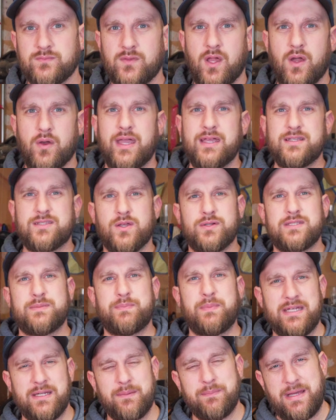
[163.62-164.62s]
Okay, so it's
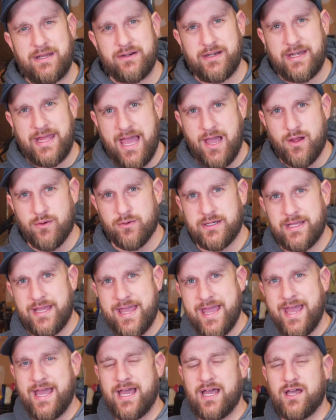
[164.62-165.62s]
been about an hour and a
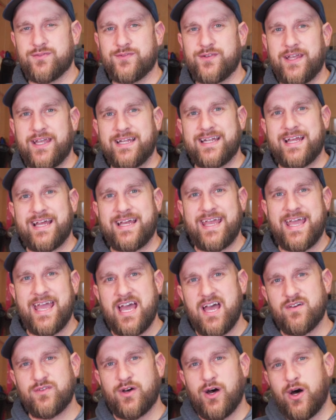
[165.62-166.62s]
half and I
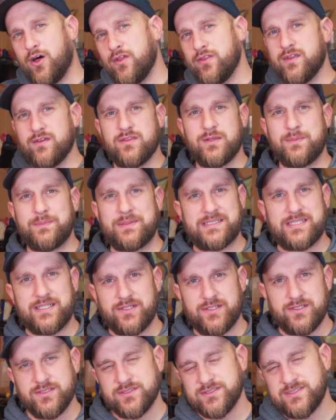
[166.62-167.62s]
have all of the
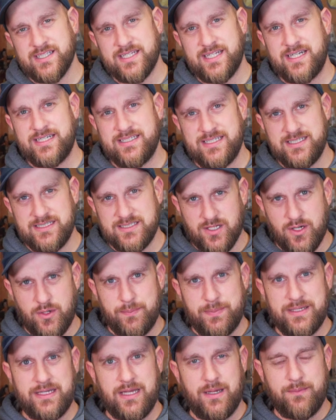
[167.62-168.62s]
materials that I need to go
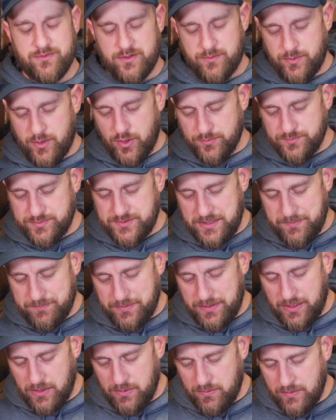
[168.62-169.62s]
pick up from Home
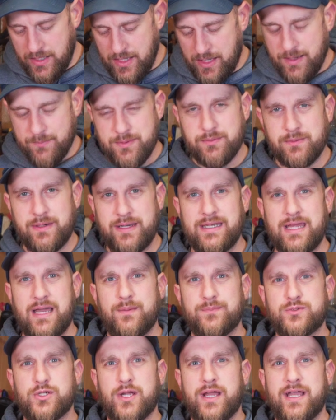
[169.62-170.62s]
Depot, but right now
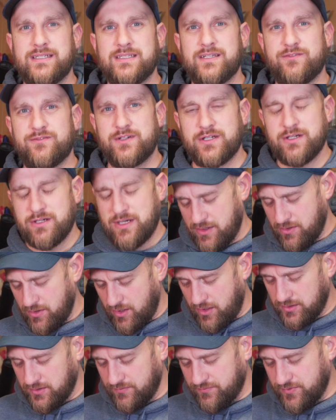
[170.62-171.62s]
I'm trying to figure out
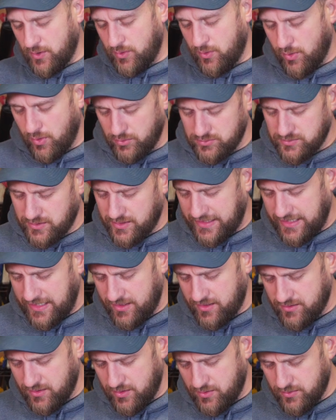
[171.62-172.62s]
all of the hole
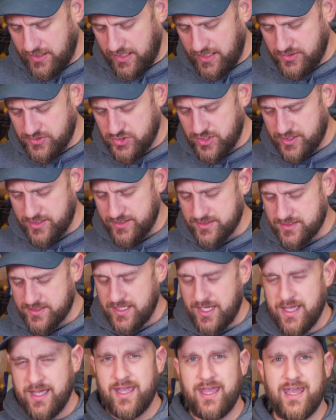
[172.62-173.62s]
locations
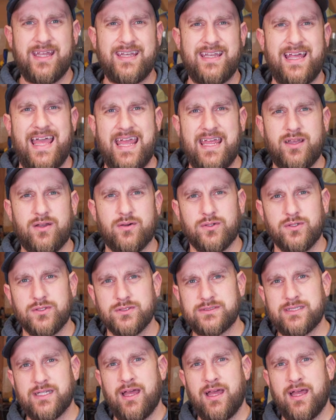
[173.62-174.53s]
and angles.